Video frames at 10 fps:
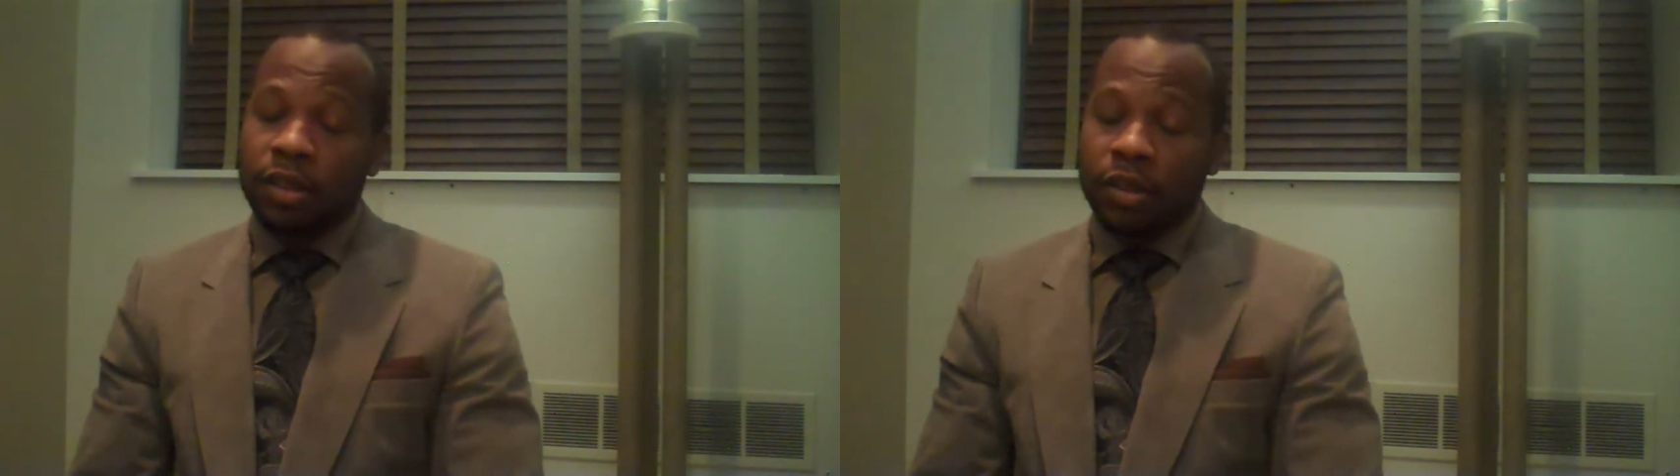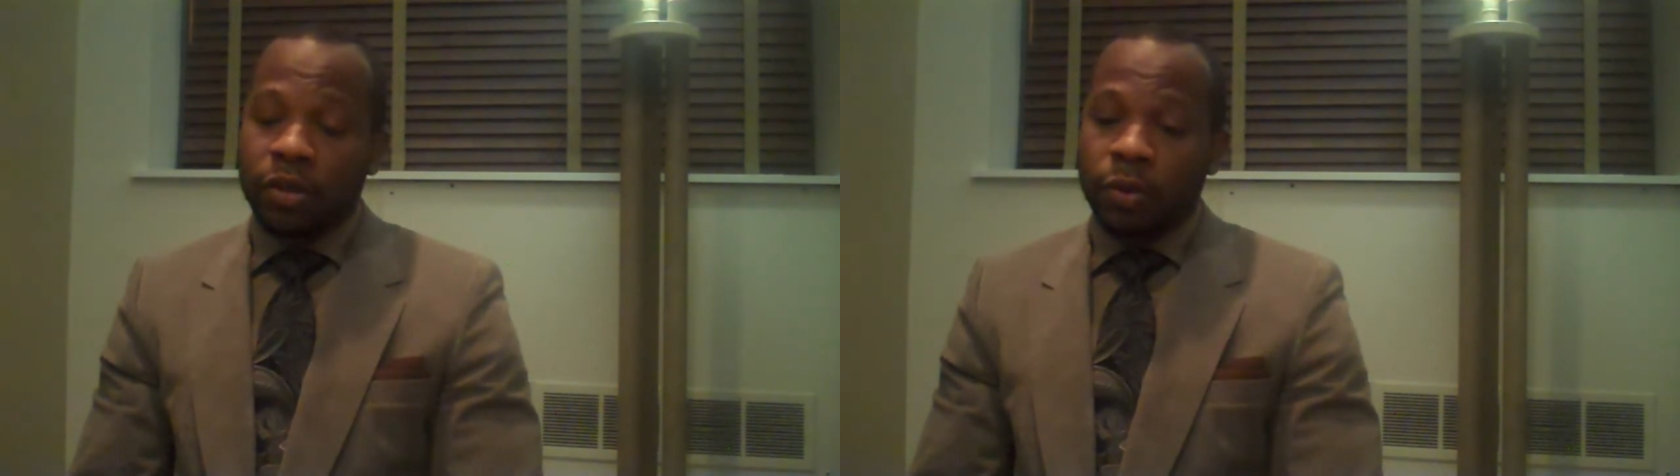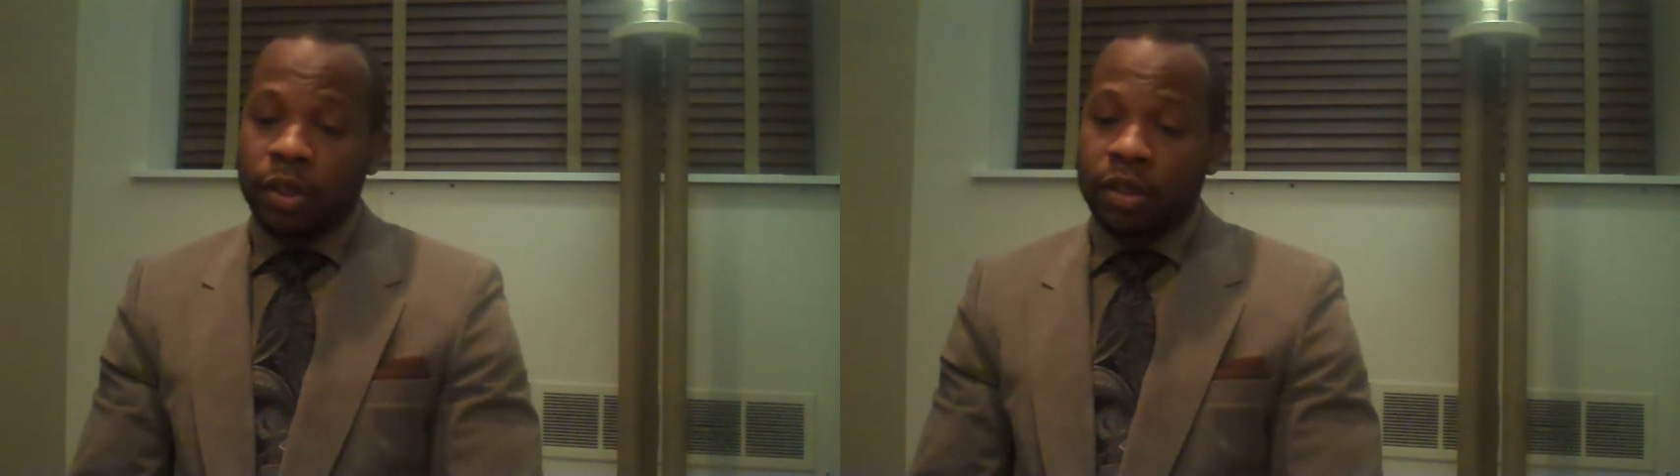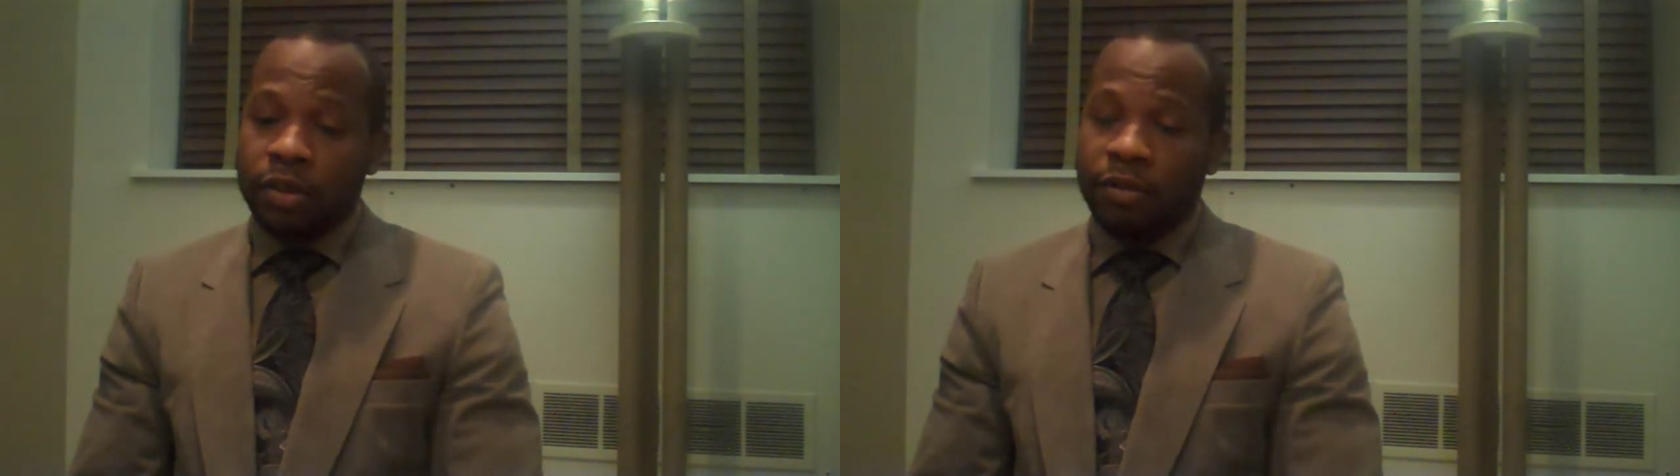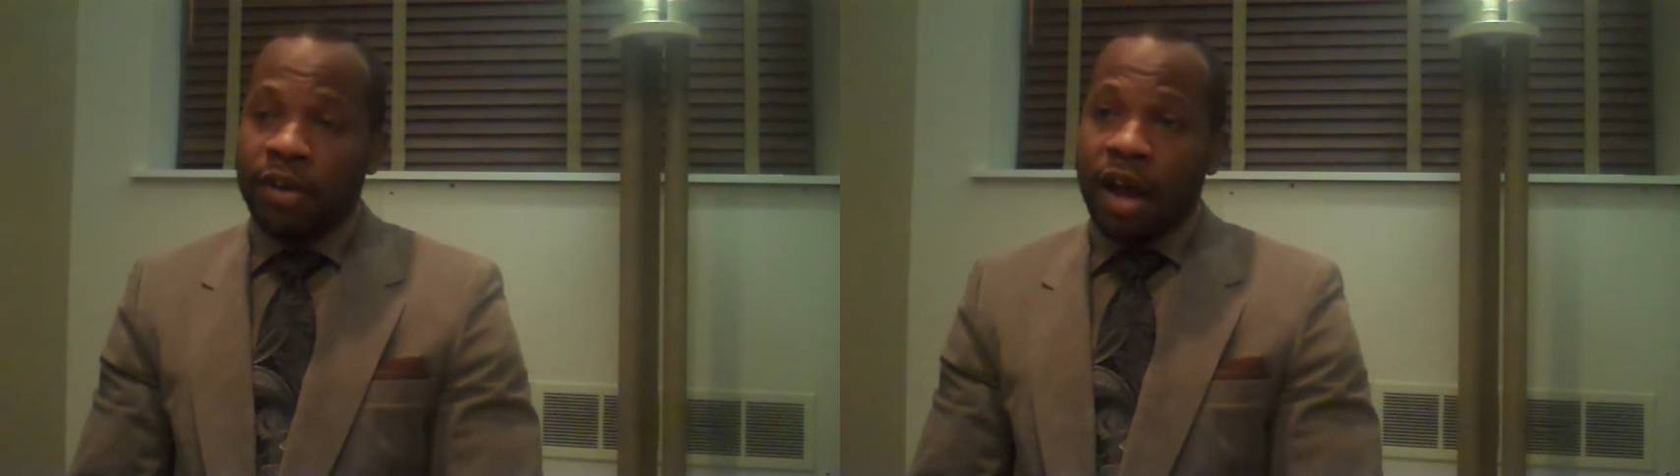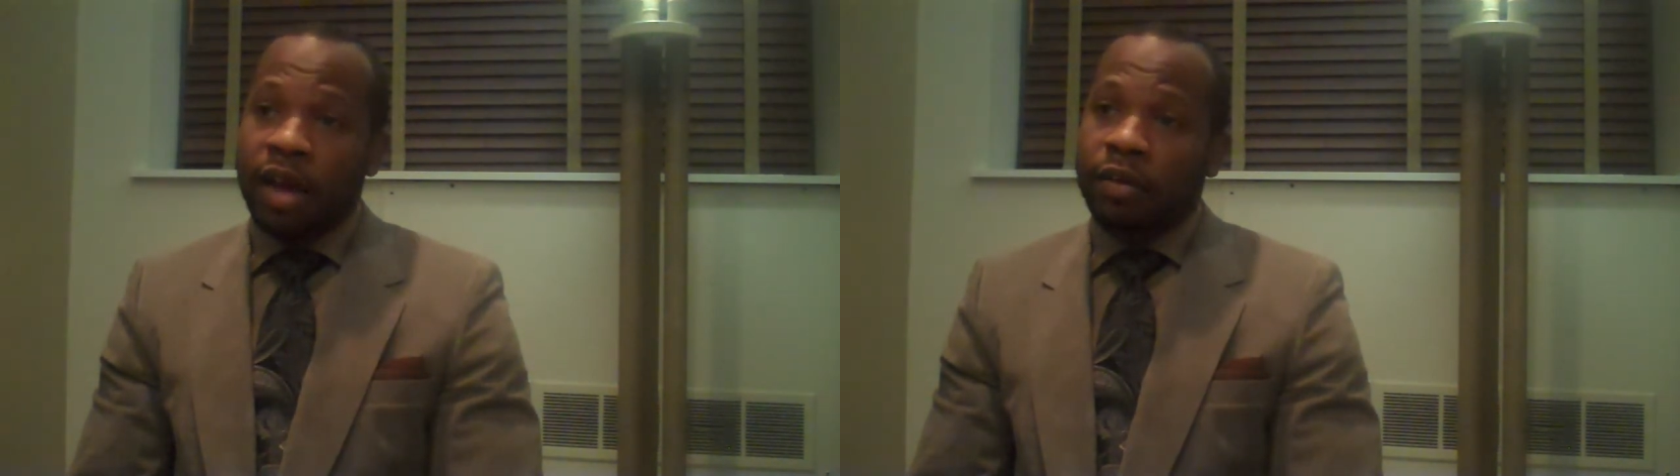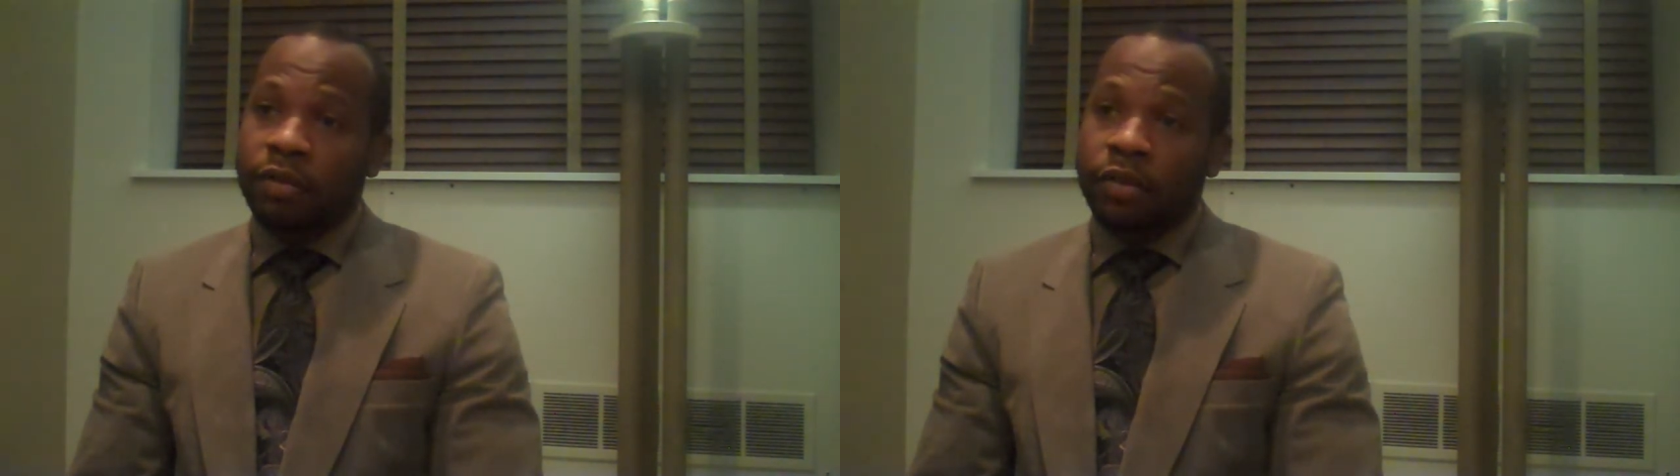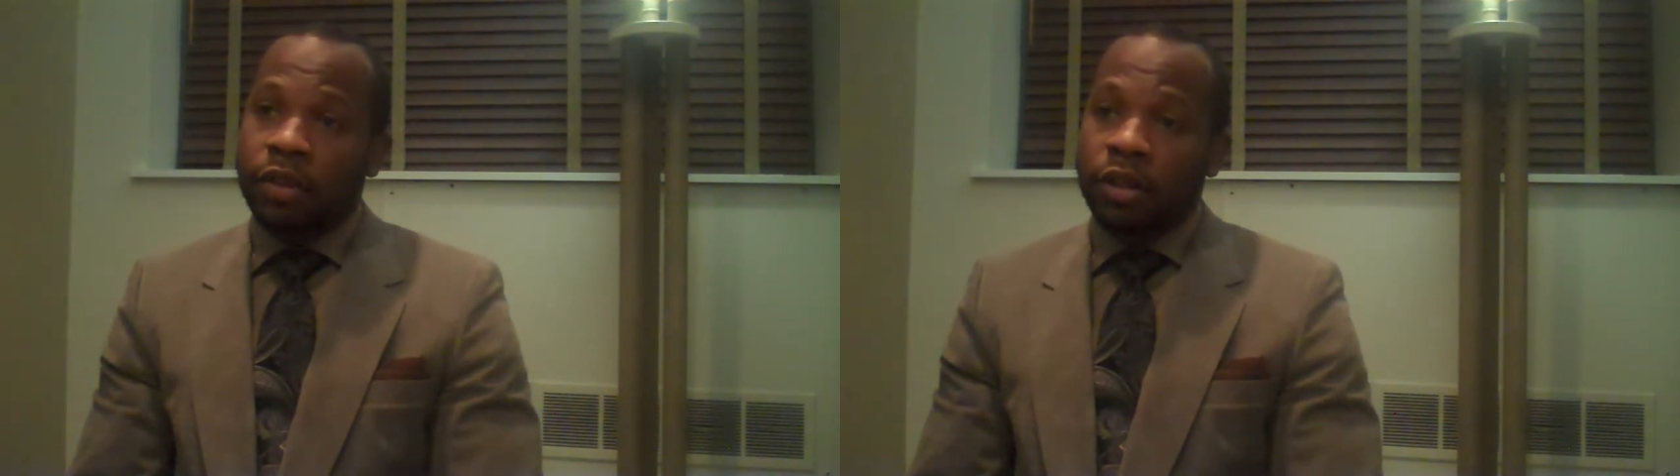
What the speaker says: to really survive,